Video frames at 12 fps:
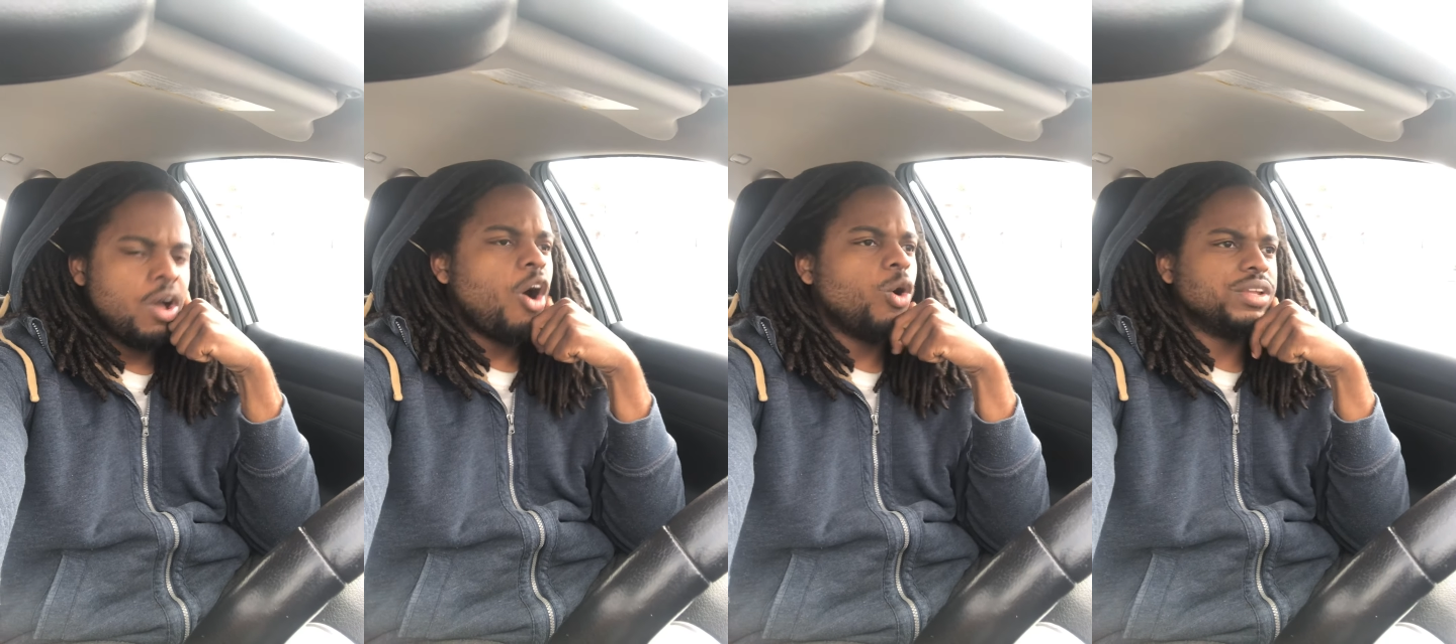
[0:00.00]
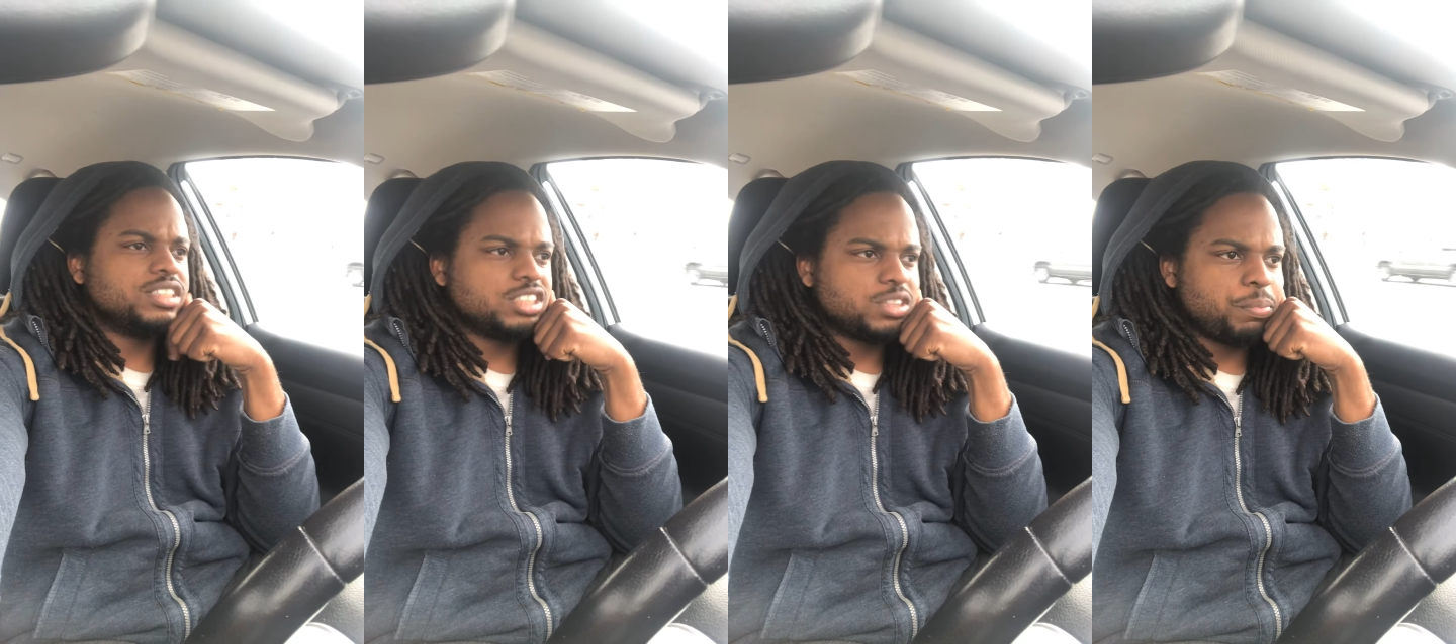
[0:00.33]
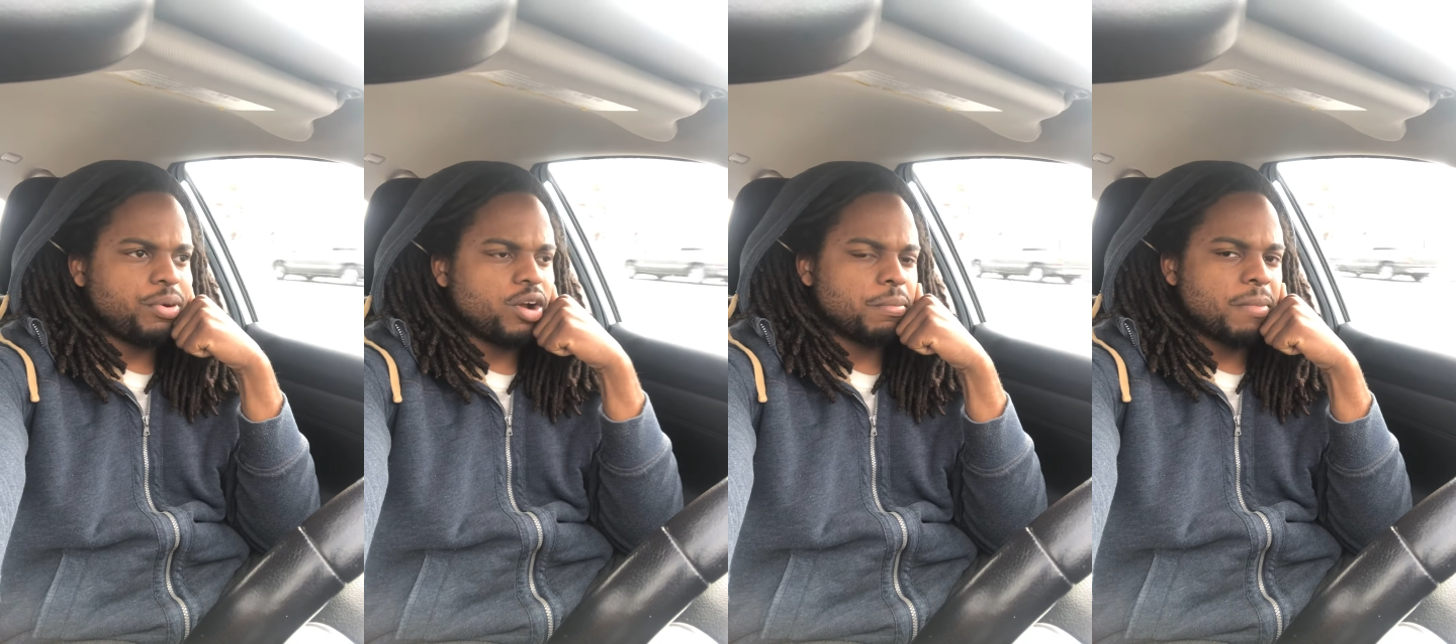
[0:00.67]
Oh, this is a
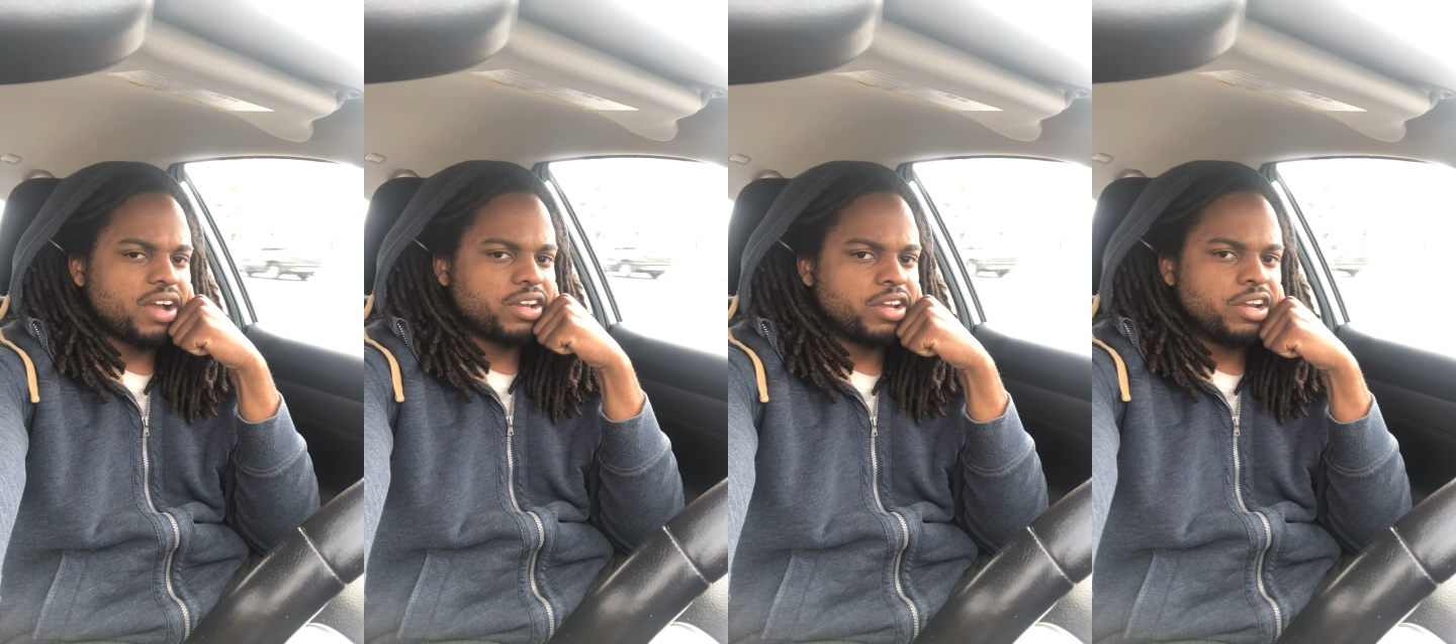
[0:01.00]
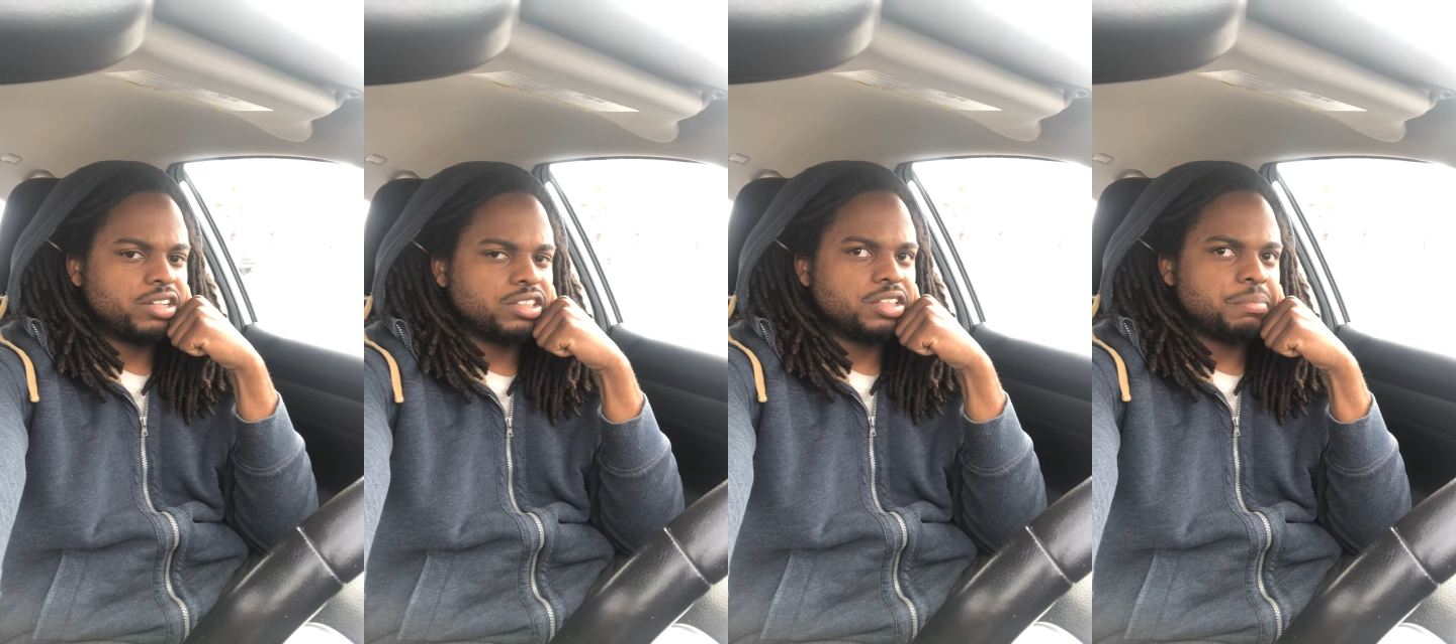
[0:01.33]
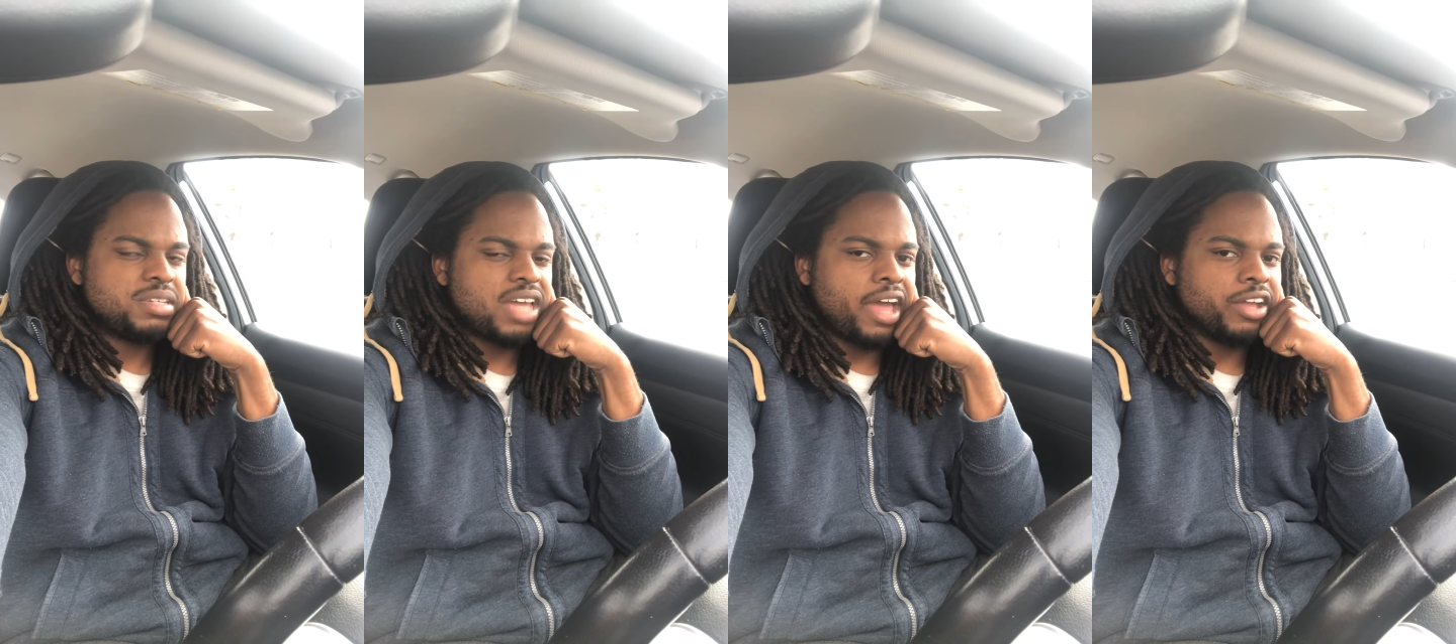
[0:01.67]
part of my character to
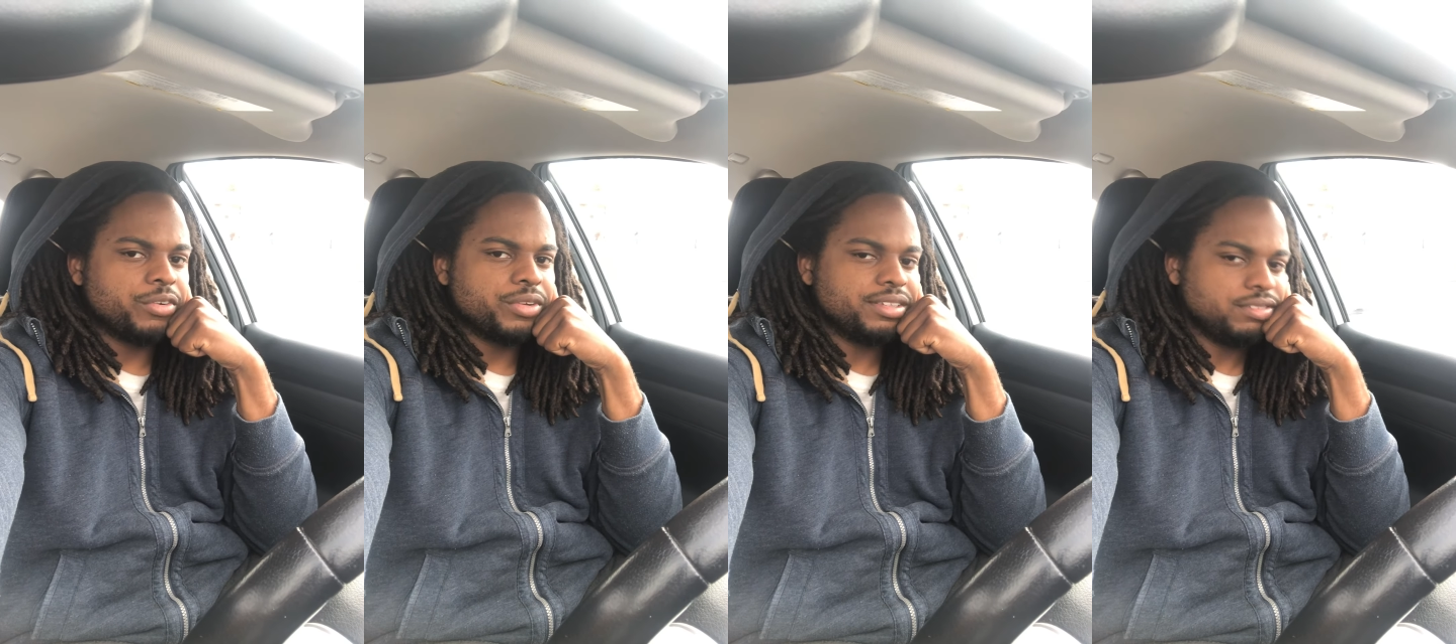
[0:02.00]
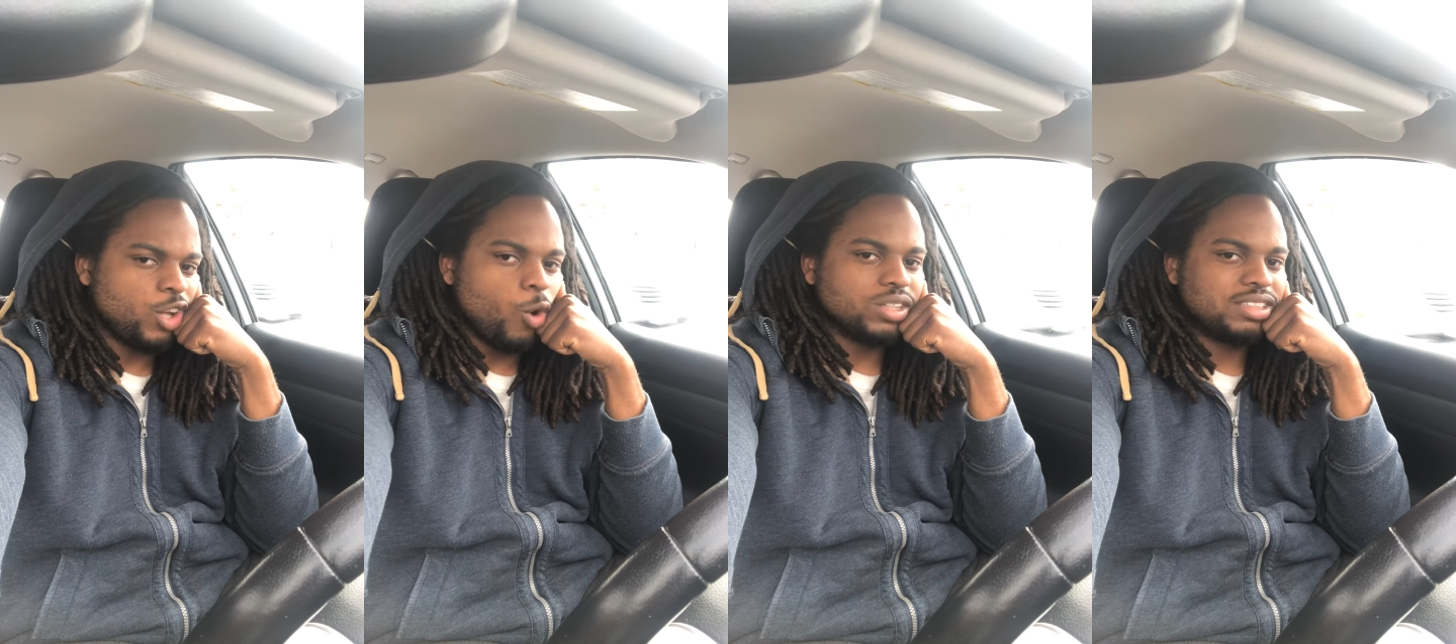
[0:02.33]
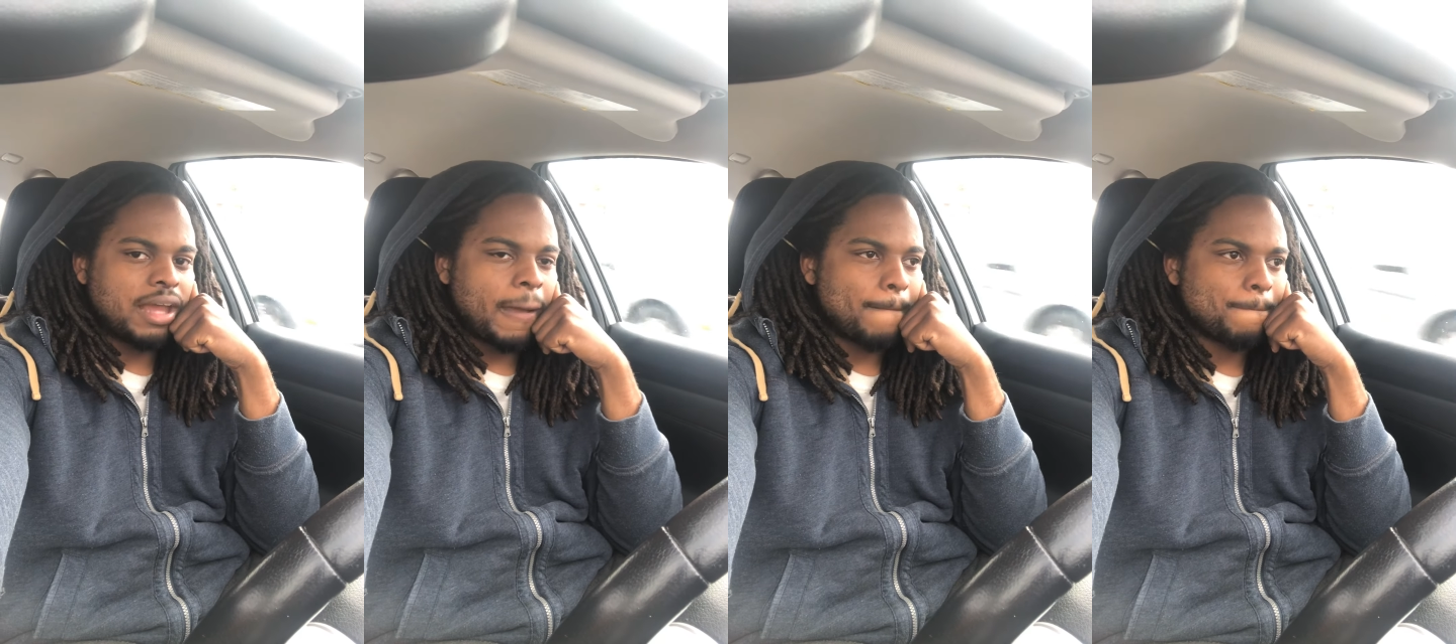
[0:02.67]
be angry. No, it's
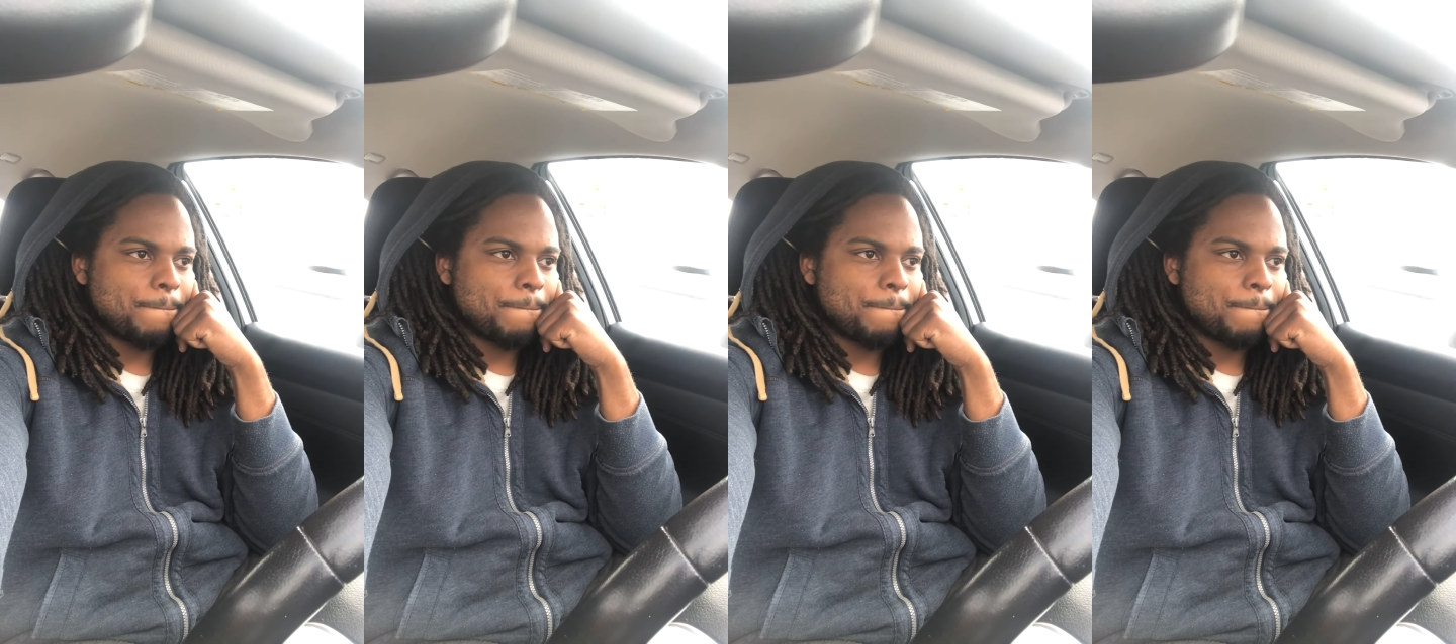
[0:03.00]
not.